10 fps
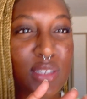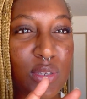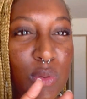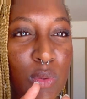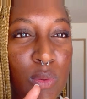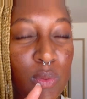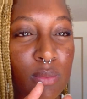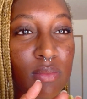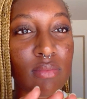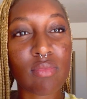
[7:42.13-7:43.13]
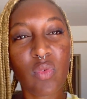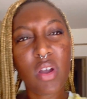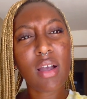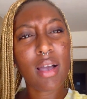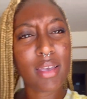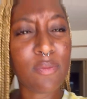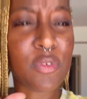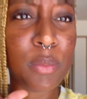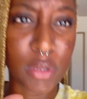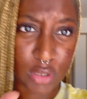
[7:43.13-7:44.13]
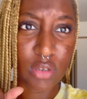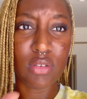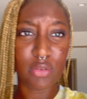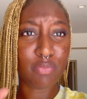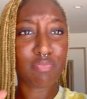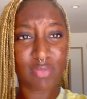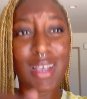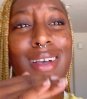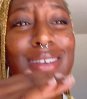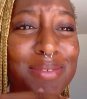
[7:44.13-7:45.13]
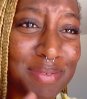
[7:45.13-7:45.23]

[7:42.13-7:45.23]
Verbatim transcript: to where I am familiar to.